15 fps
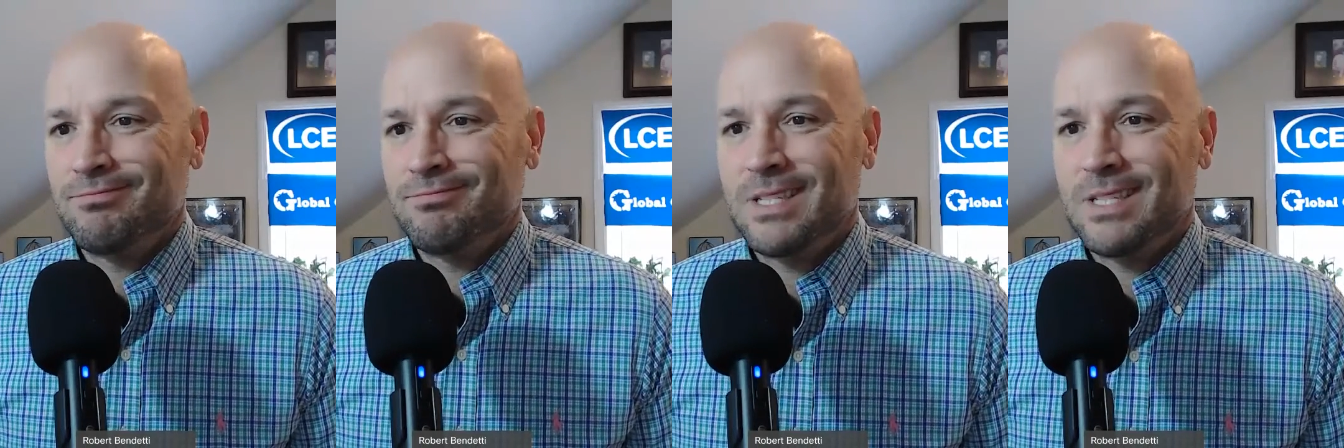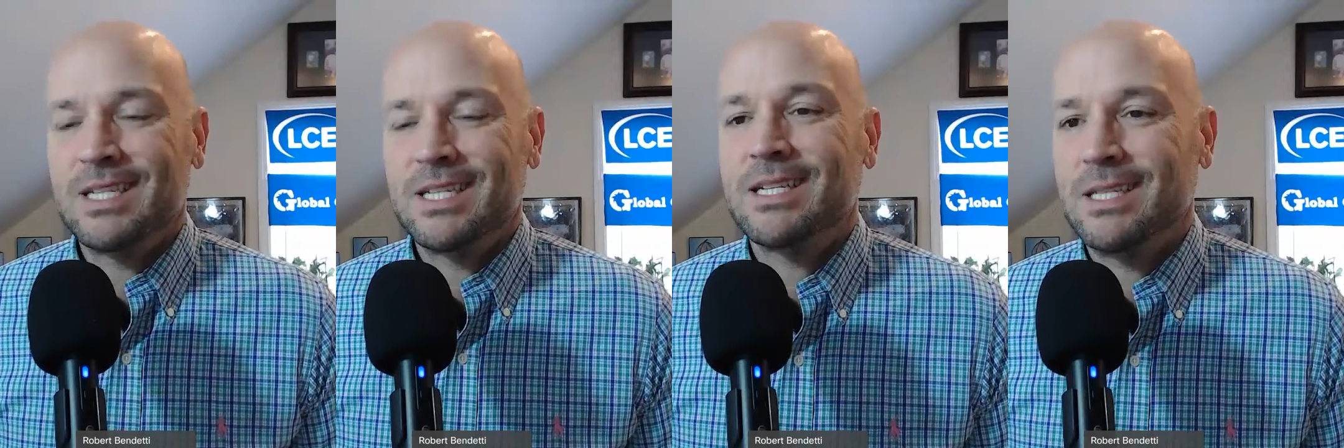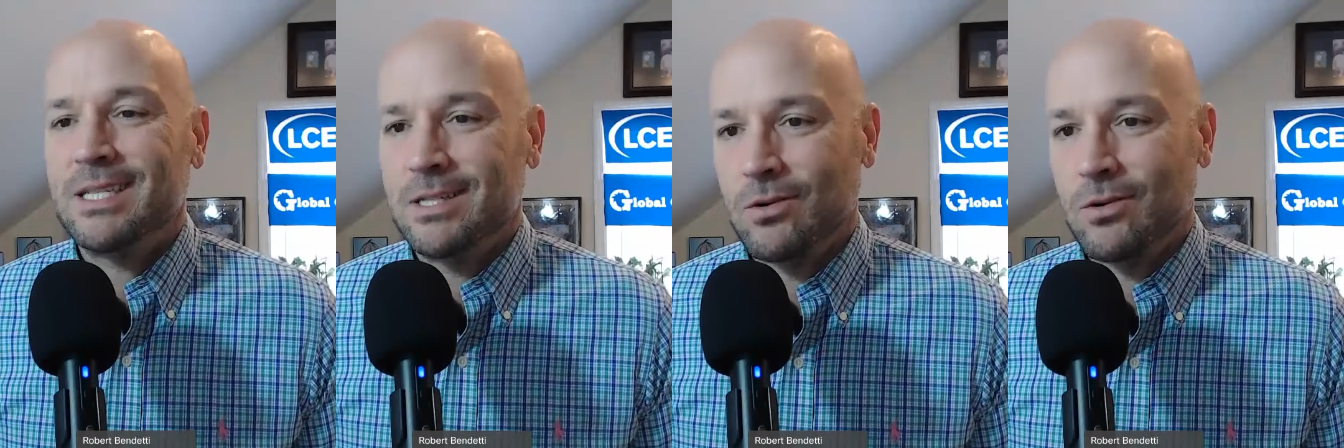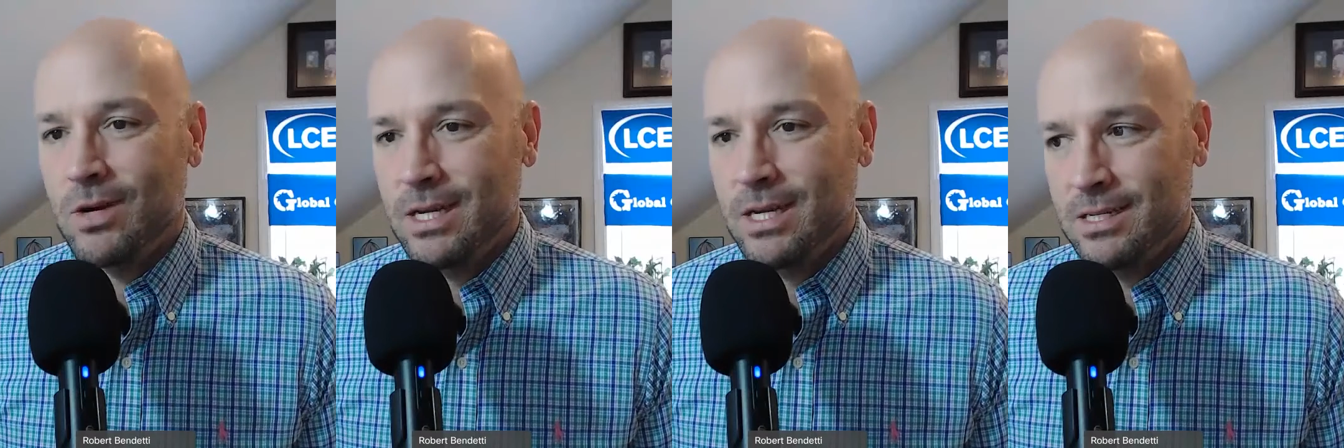60
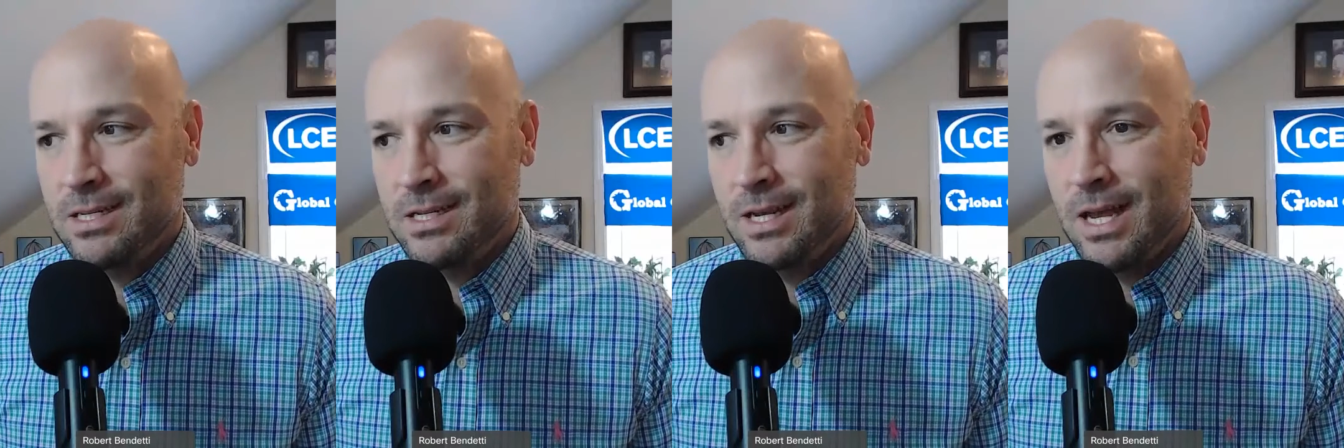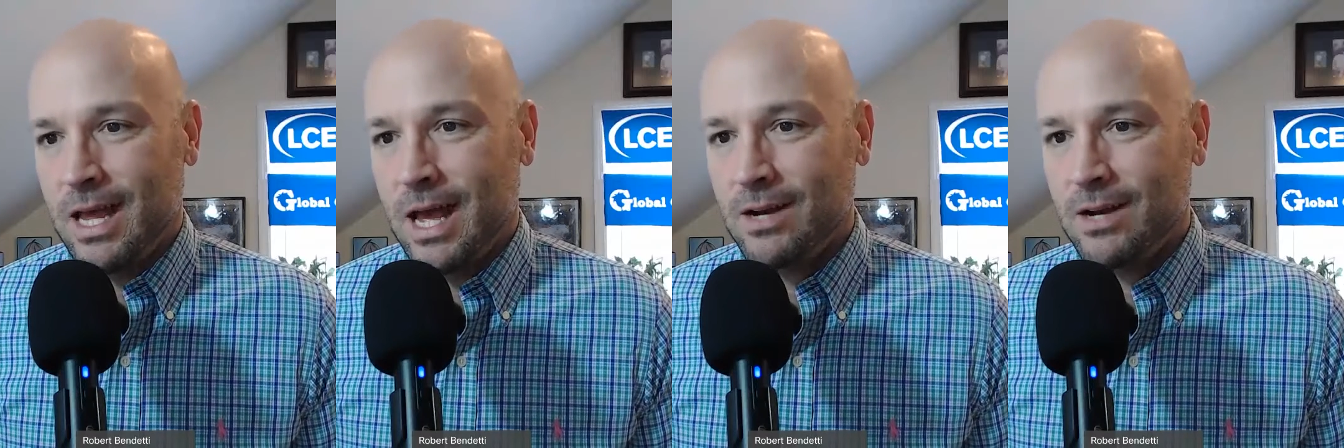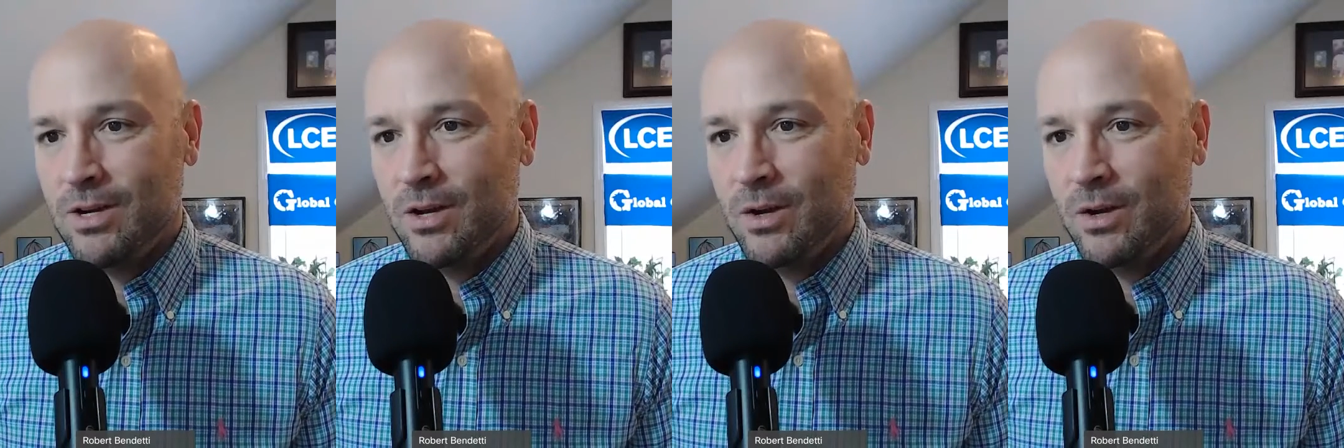degrees. I don't know